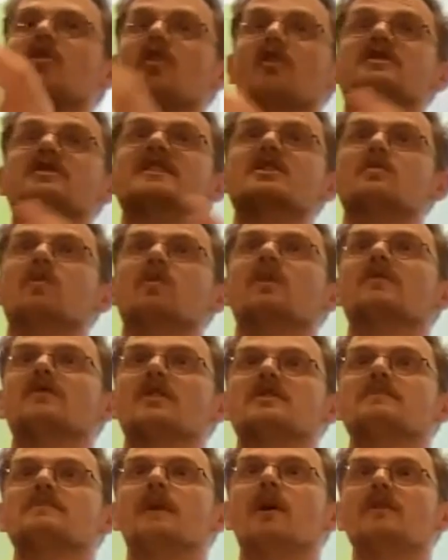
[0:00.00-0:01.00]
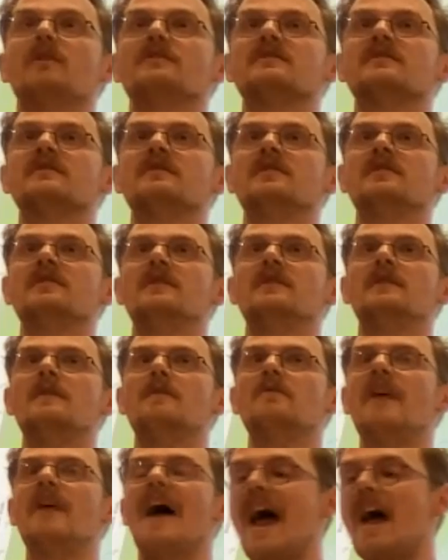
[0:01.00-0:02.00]
across each one of those plots.
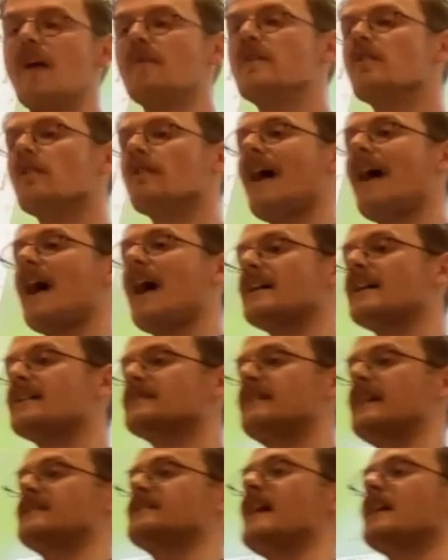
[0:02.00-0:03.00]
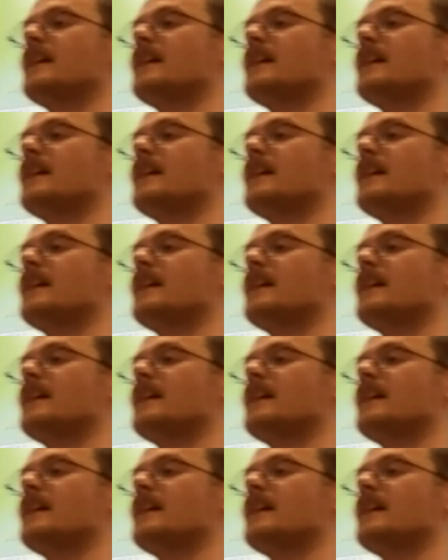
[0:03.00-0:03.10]
The area of highest test